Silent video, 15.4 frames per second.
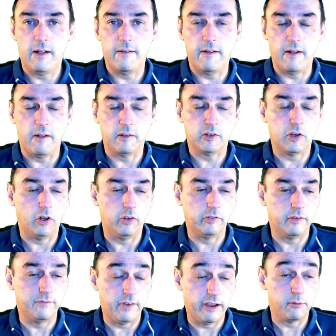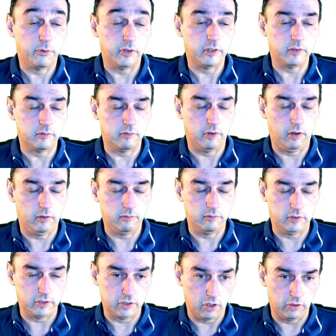uh, the variable, the, uh,
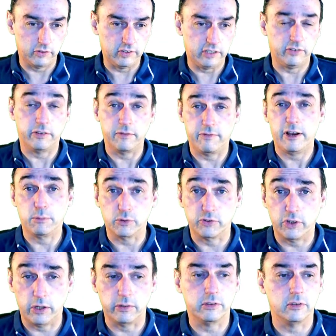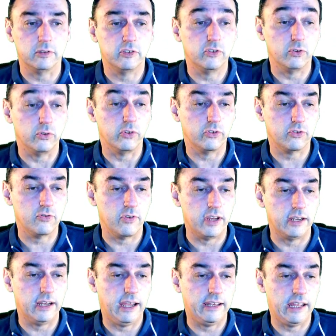the contents of the variable total to the
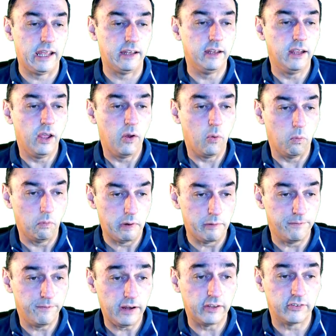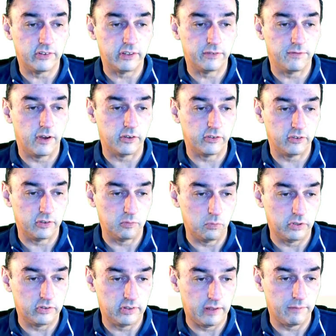screen. And then we finish this function,
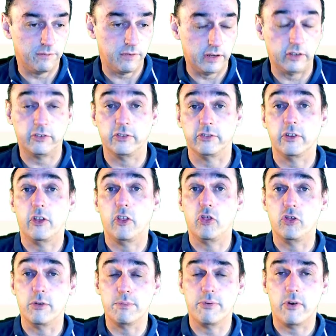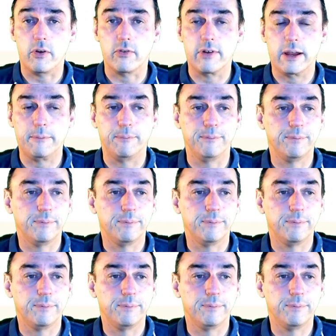which then finishes the program.